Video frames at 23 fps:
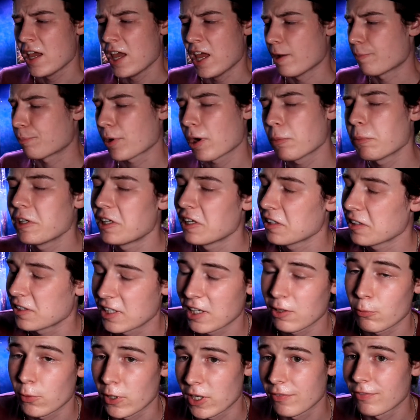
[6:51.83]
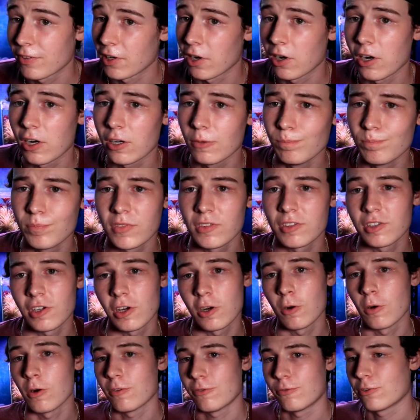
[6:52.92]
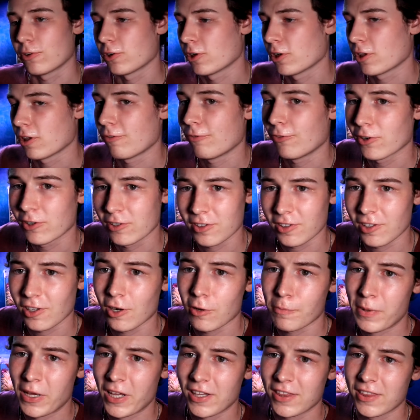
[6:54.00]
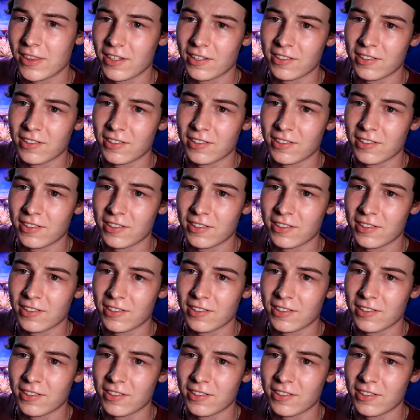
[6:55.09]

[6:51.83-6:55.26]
It probably didn't get rid of it all, so for the first little bit,